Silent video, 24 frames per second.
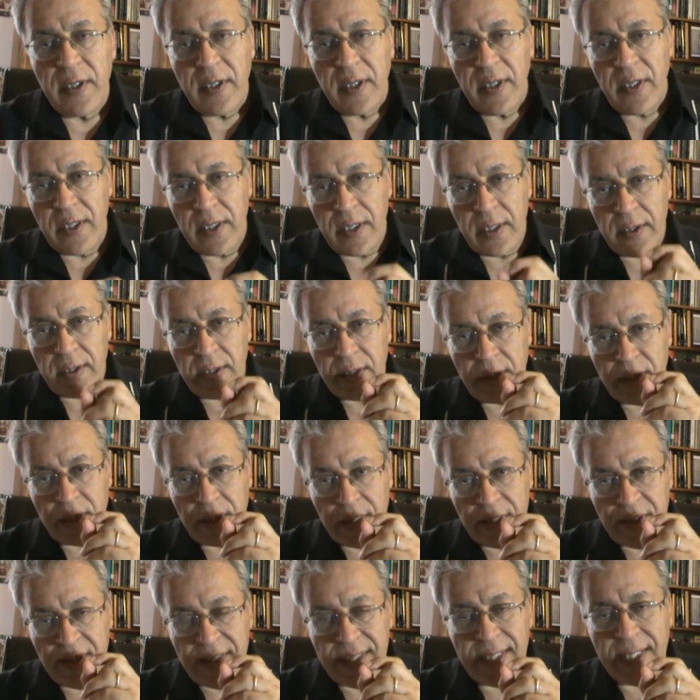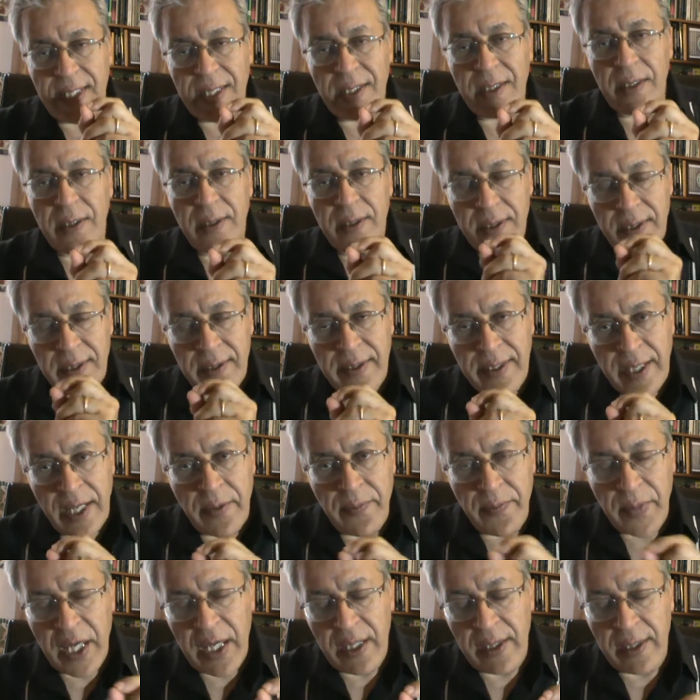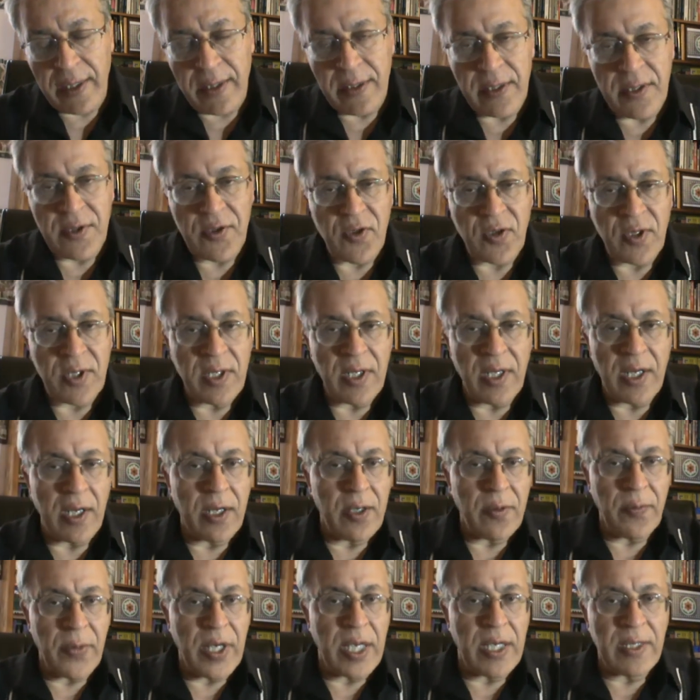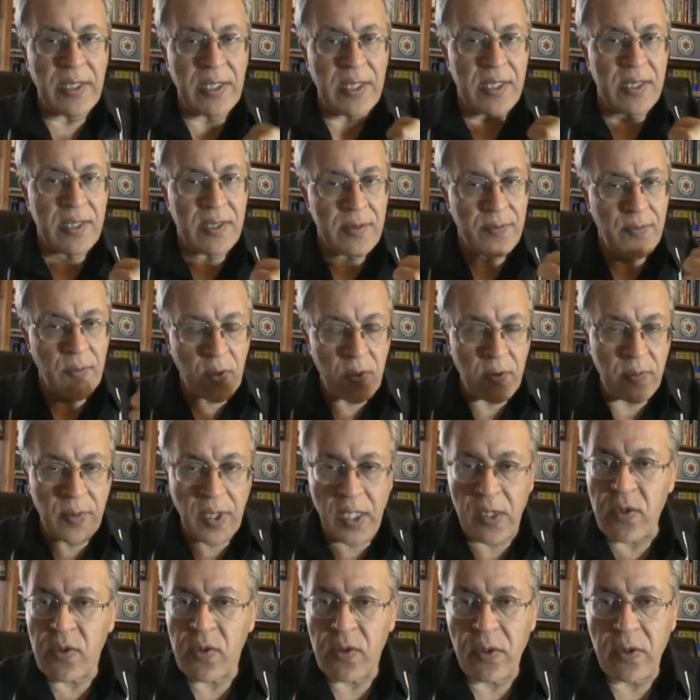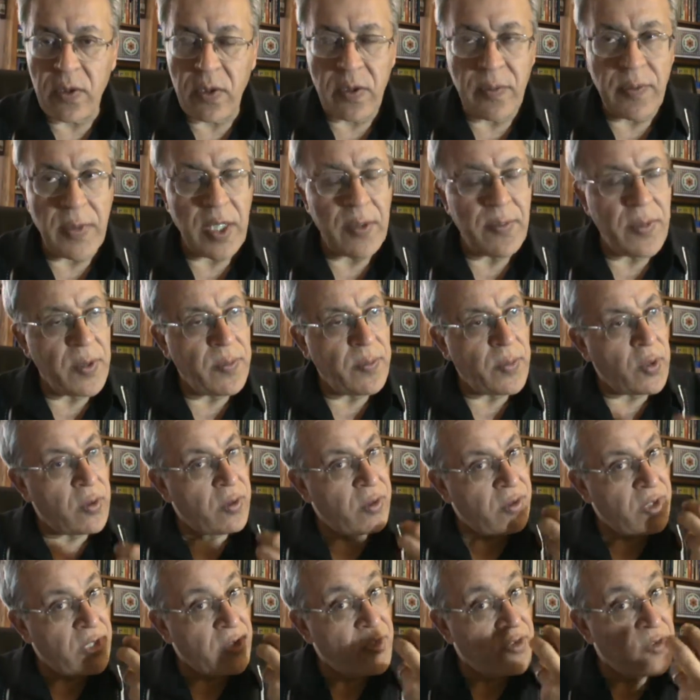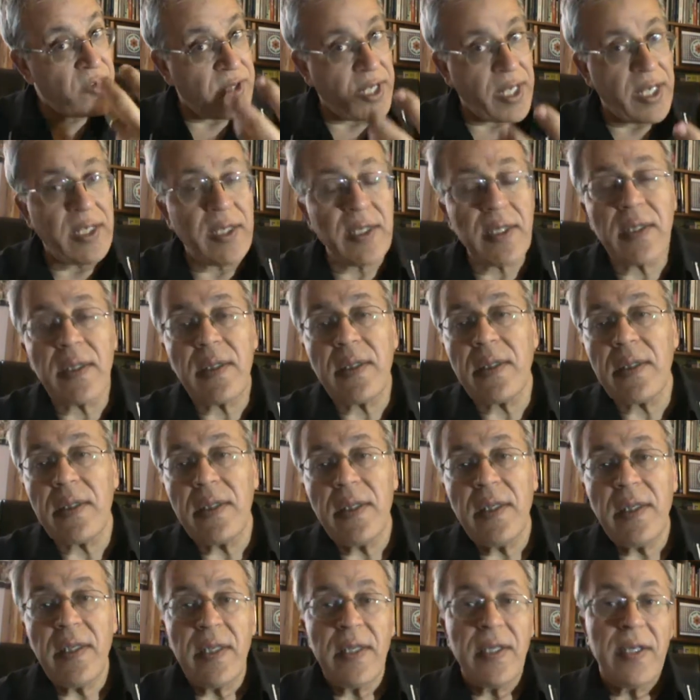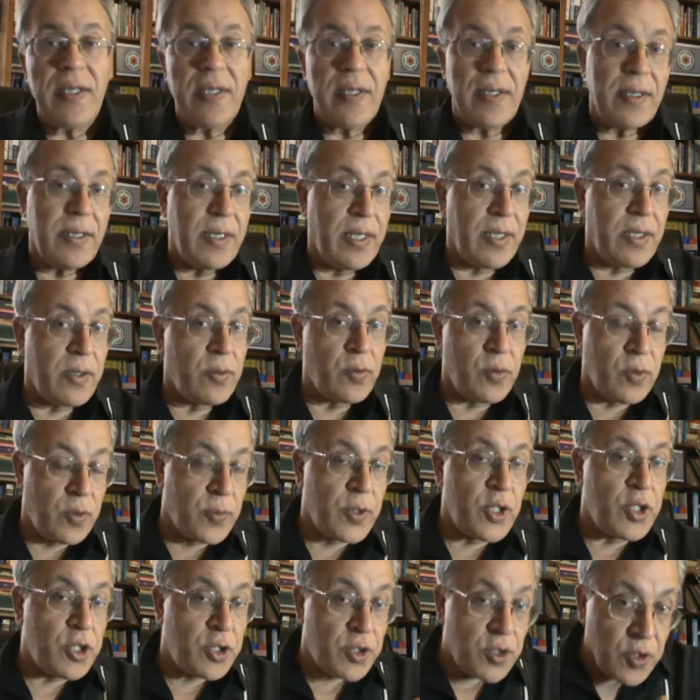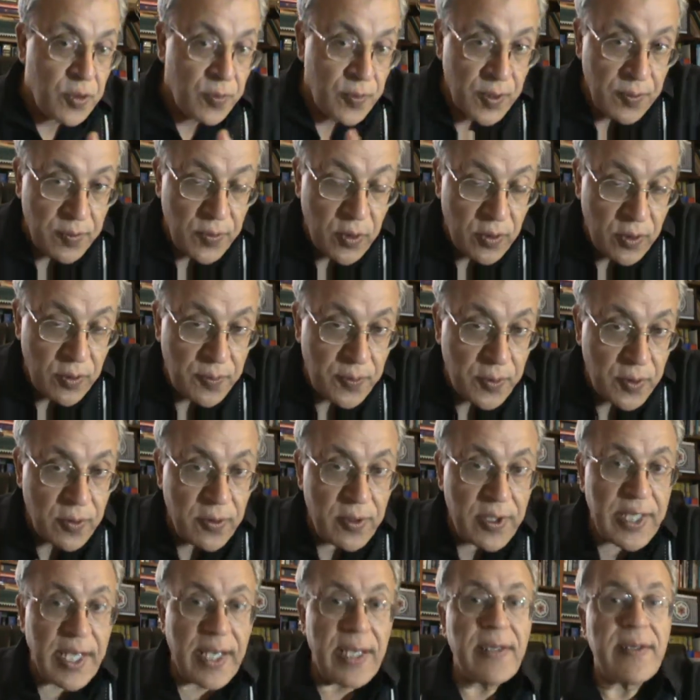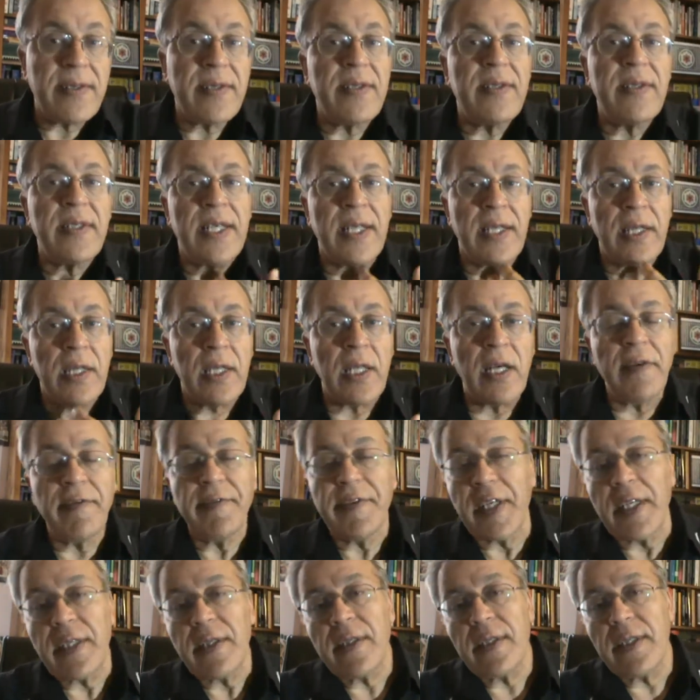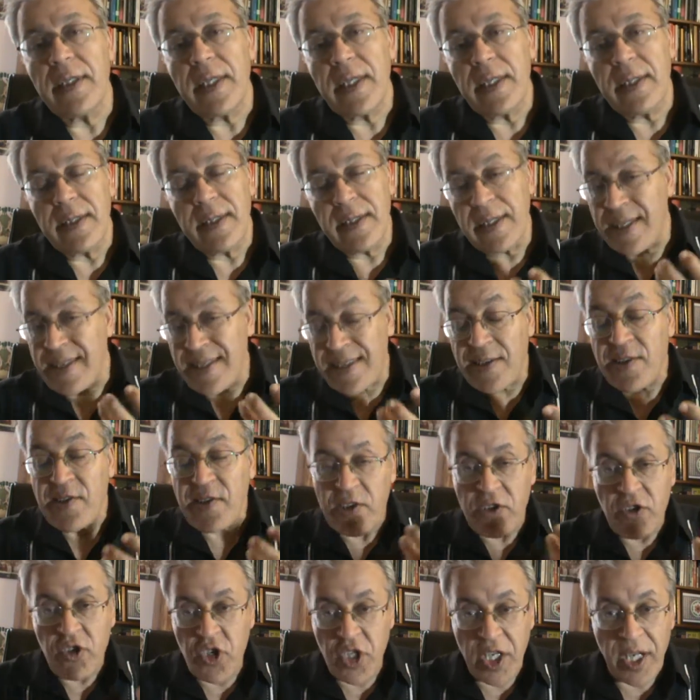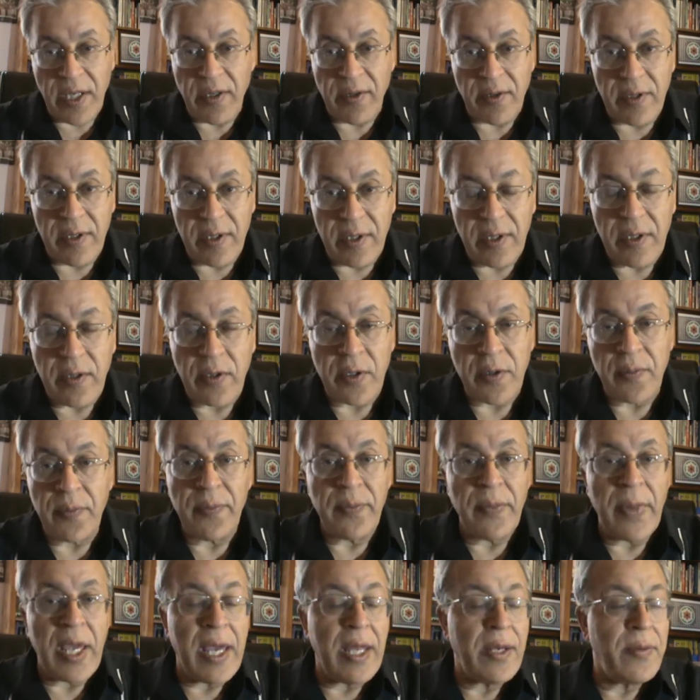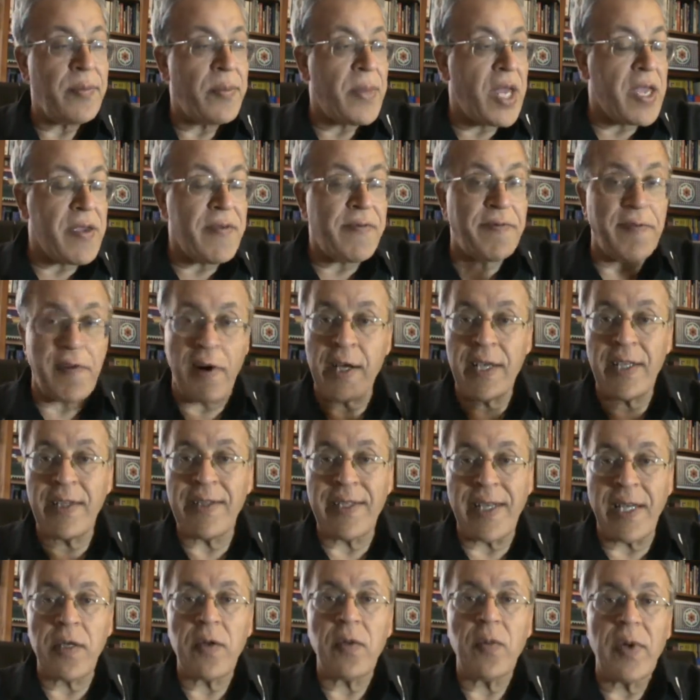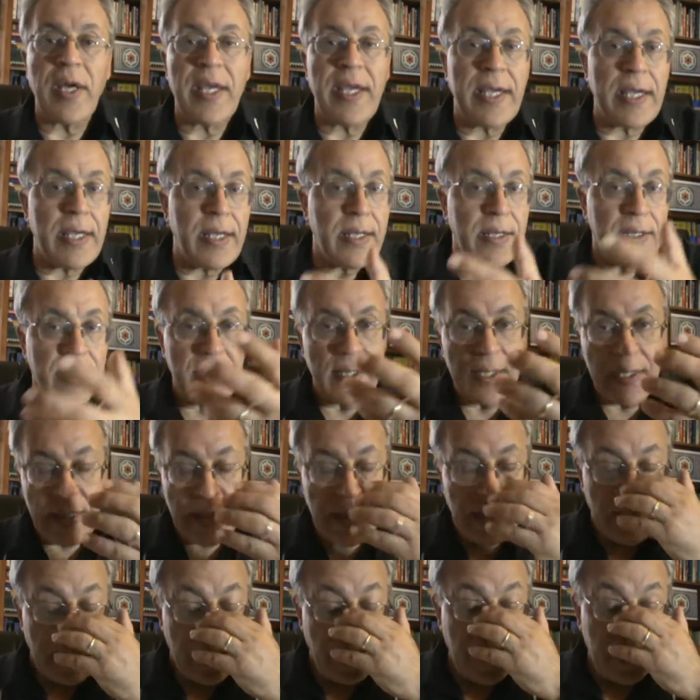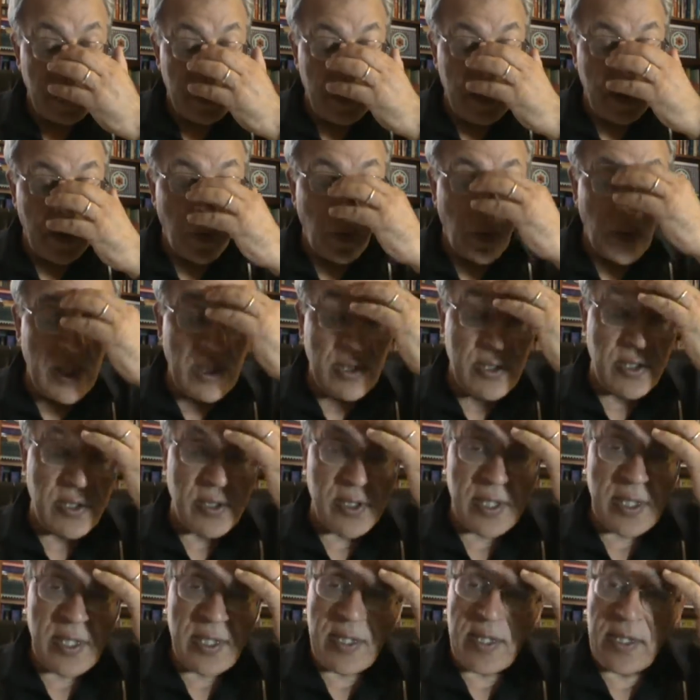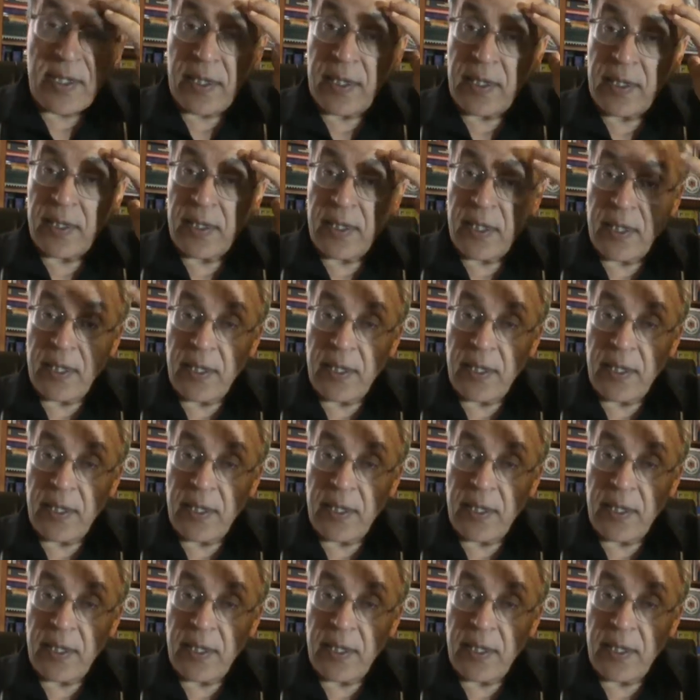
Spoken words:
and skilled than men in this regard. Man is more muscular, maybe more risk taker, and women should be more protector and loving. And this is in general. Or men may find their way in the wilderness, in